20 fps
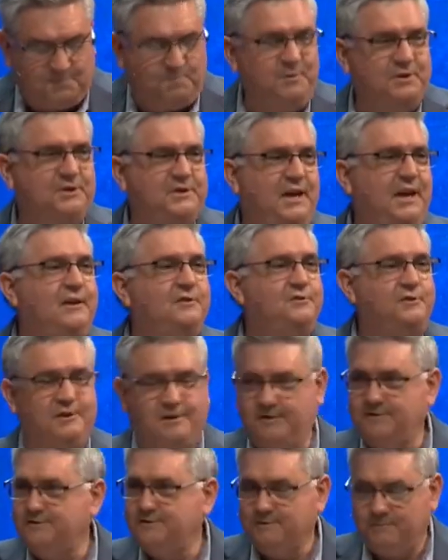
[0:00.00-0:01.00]

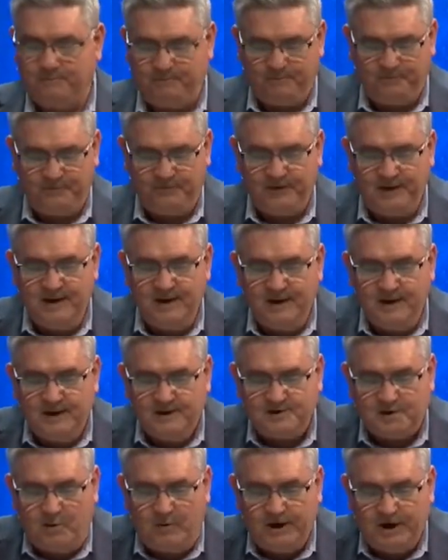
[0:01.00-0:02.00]
possessions.
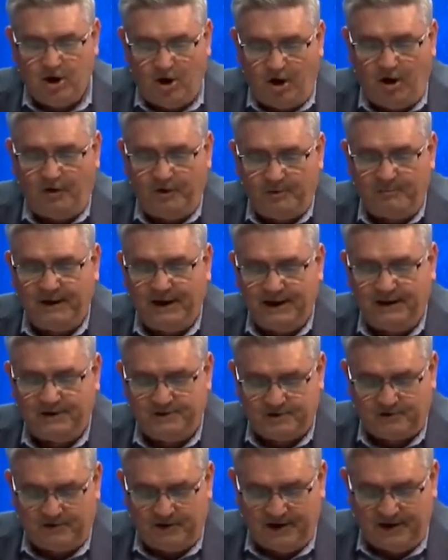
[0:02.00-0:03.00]
So he called the
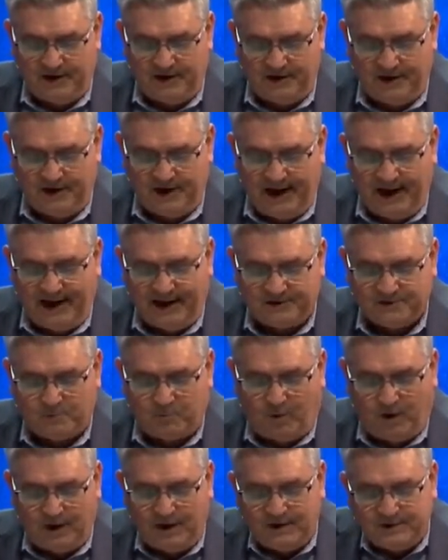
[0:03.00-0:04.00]
manager in and asked,
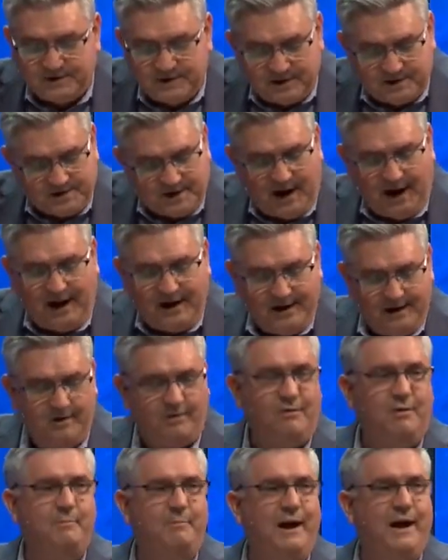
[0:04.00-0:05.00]
"What is this I
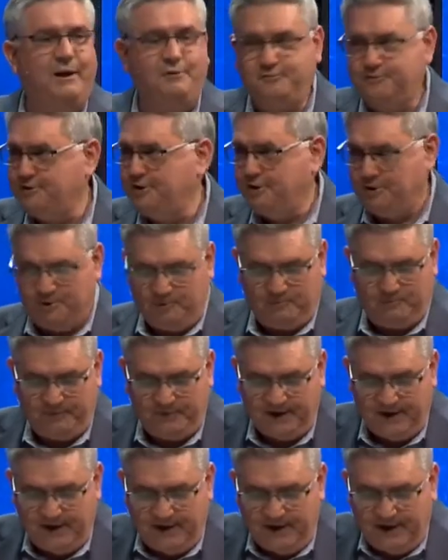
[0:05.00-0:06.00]
hear about you?
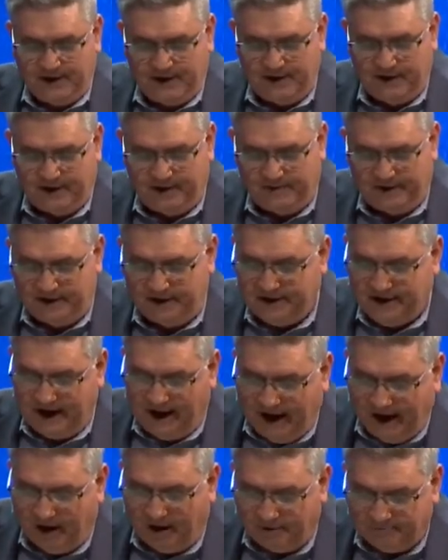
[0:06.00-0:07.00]
Give an
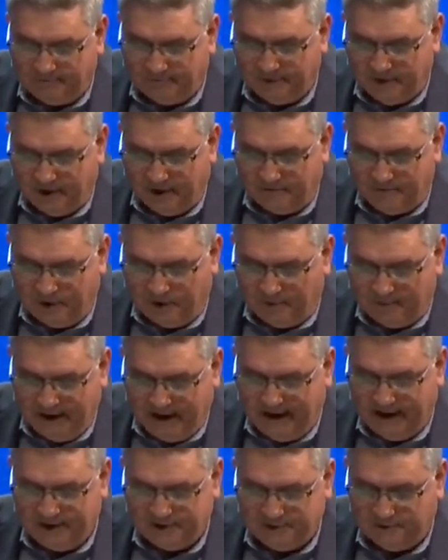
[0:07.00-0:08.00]
account of your
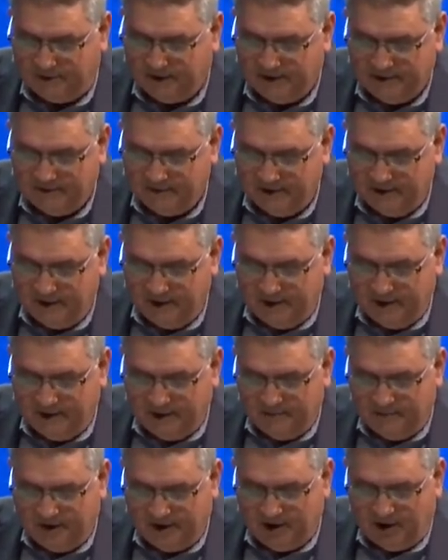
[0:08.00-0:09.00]
management,
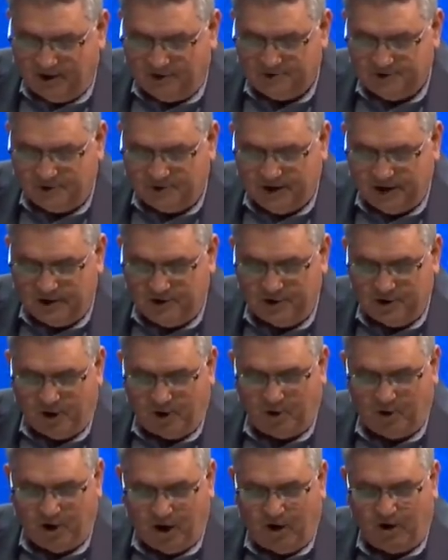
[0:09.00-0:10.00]
because you can
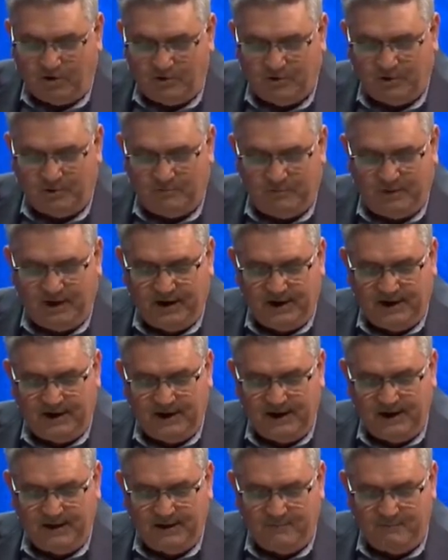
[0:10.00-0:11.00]
no longer
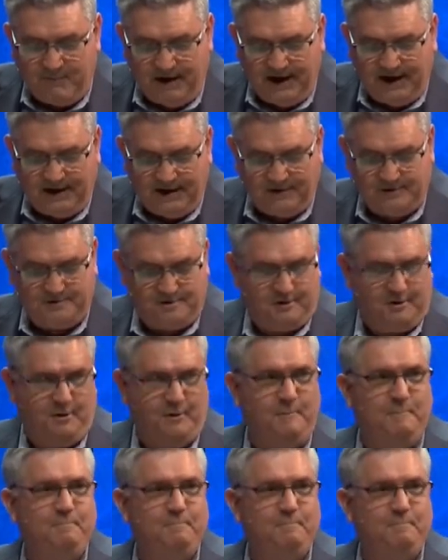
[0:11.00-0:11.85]
be manager."